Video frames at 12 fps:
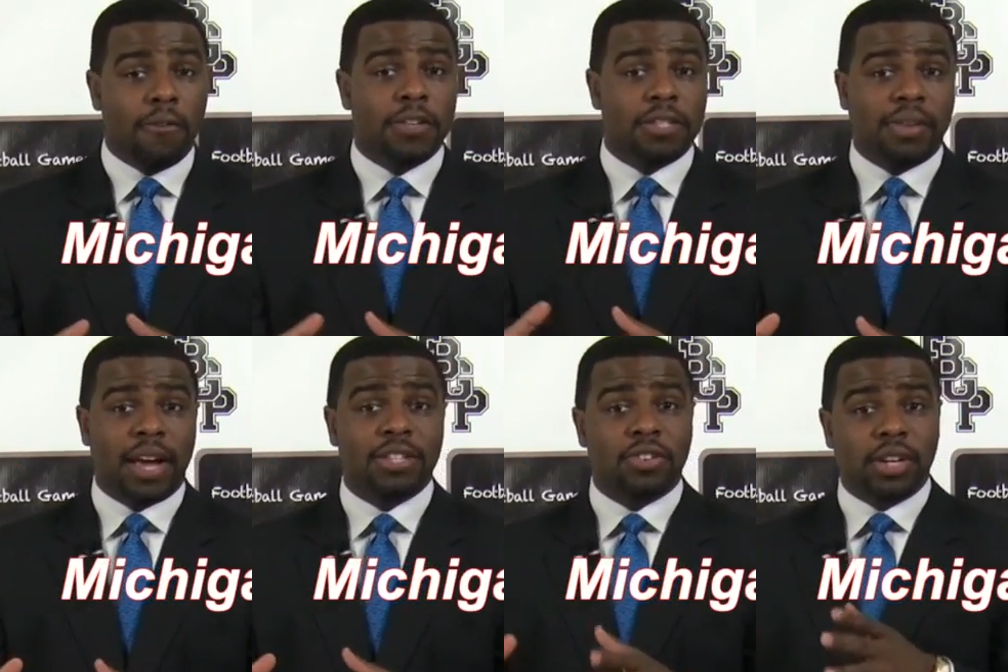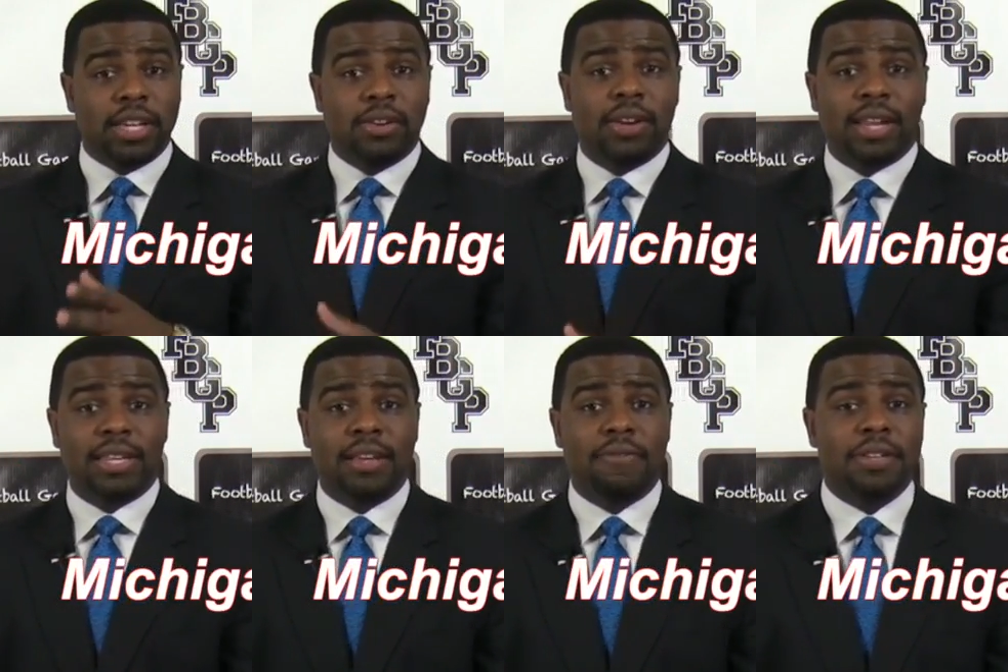Offensive line is going to lean on
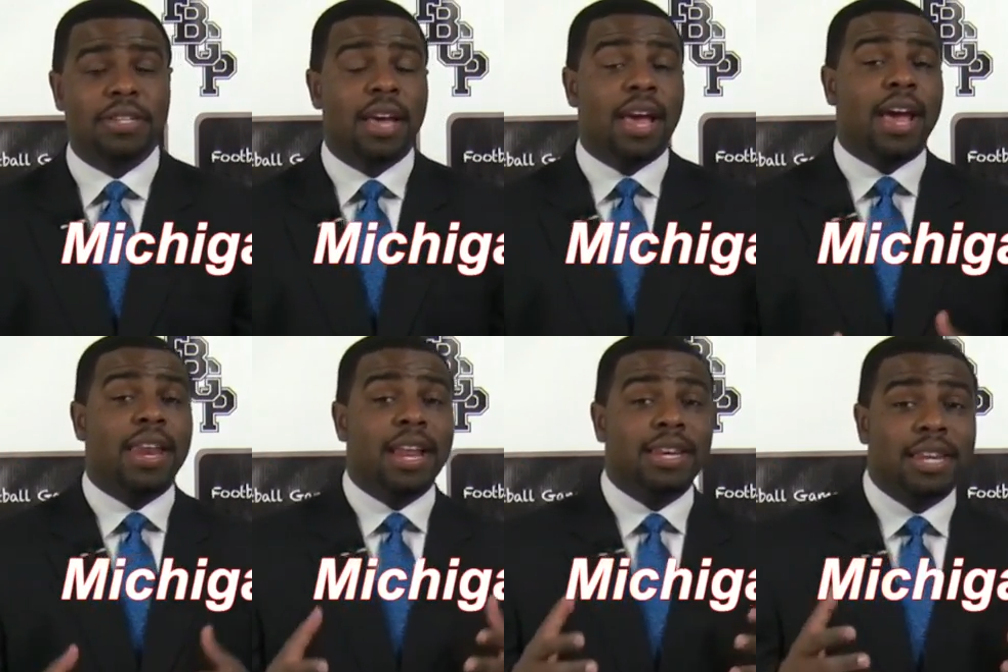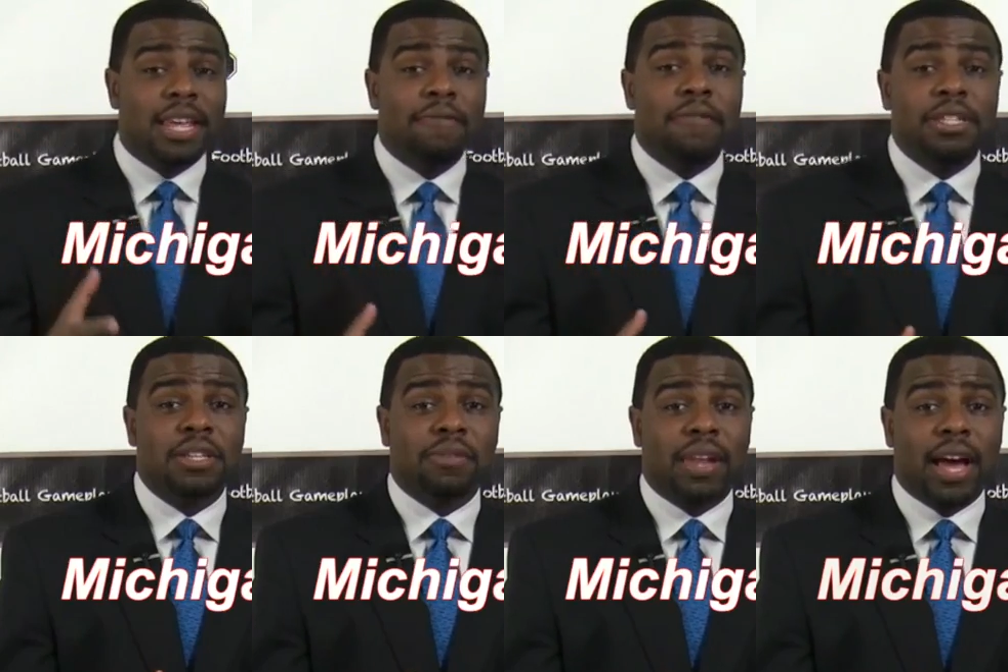that defense, and that
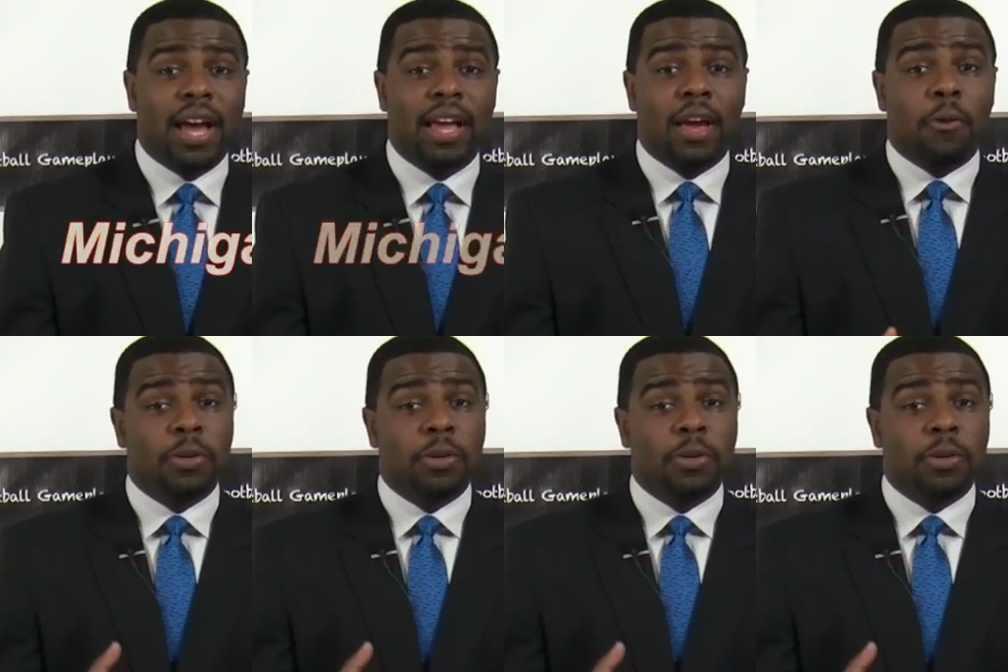defensive line,